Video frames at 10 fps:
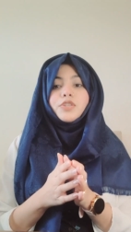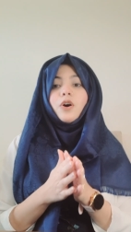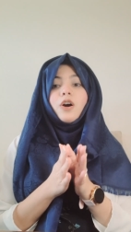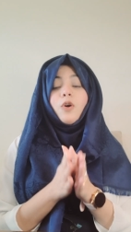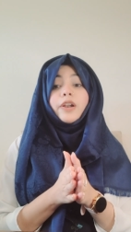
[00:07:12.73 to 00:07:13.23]
So
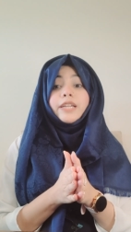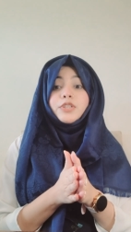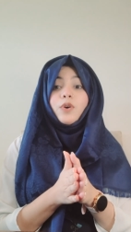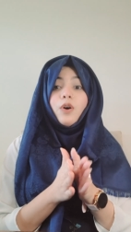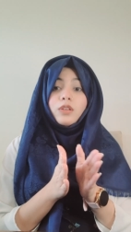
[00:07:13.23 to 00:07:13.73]
according
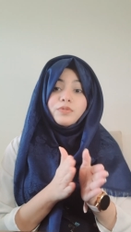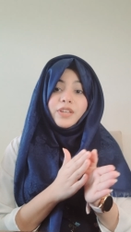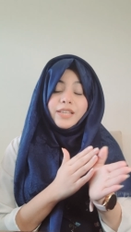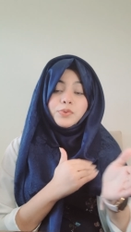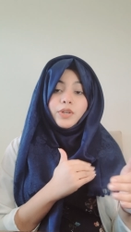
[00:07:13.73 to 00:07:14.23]
to all of
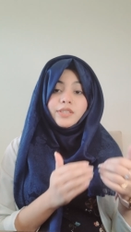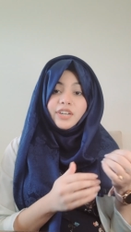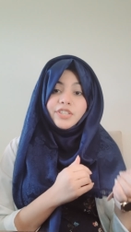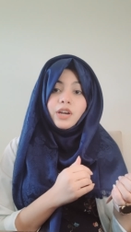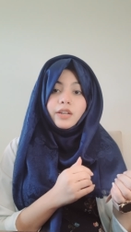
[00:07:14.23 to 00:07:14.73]
these
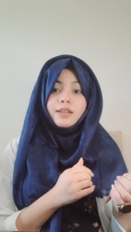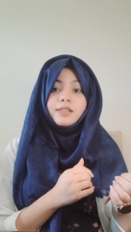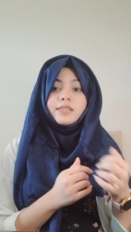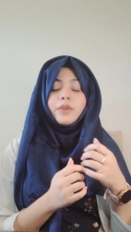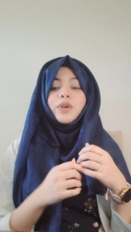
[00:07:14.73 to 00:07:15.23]
research
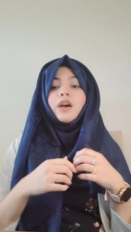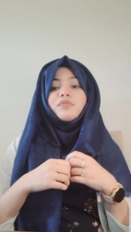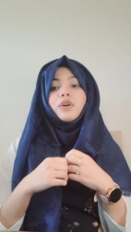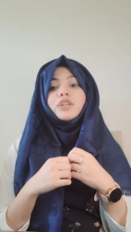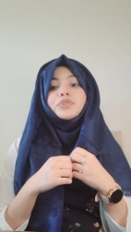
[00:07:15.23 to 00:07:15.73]
articles that we
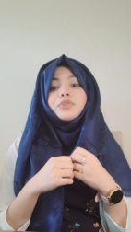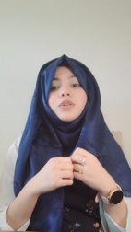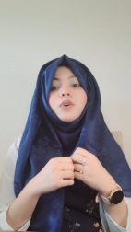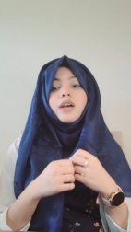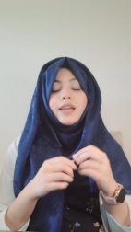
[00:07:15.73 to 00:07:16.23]
have gone
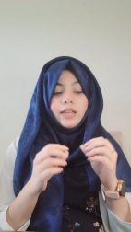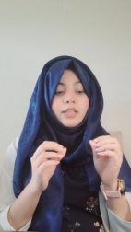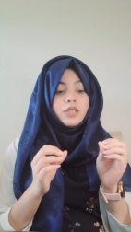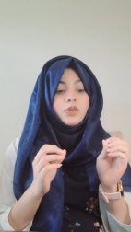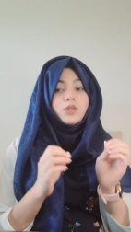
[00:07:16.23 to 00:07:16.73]
through, it
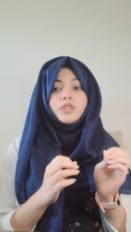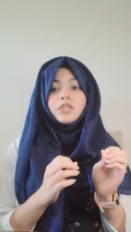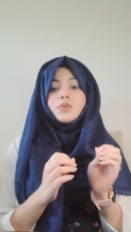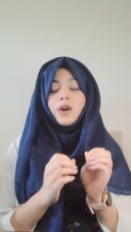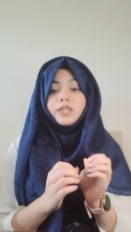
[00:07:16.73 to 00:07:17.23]
is
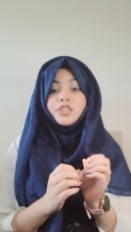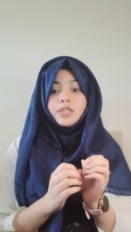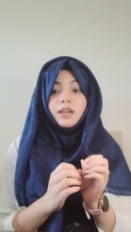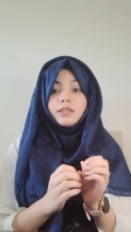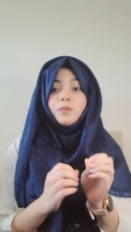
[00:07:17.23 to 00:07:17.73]
crucial to
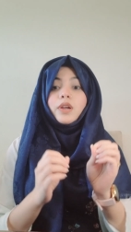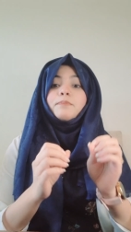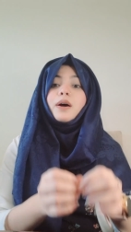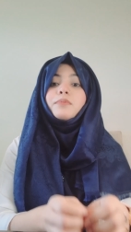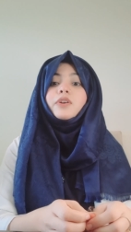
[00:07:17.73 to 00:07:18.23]
understand what
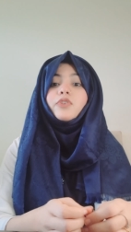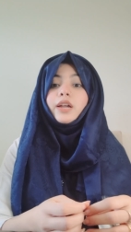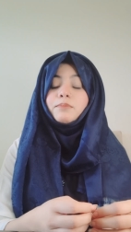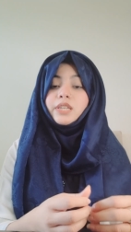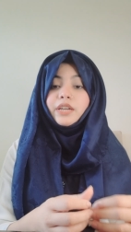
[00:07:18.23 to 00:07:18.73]
public
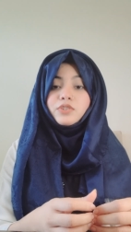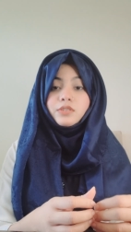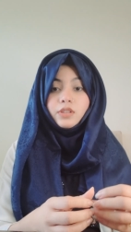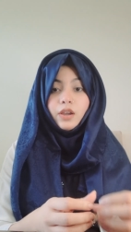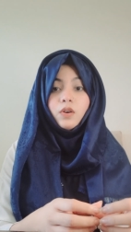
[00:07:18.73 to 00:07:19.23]

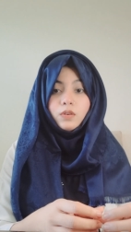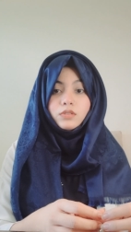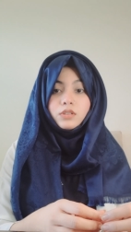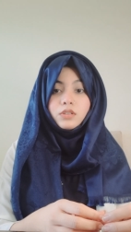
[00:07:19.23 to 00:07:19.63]
recommendations they hold.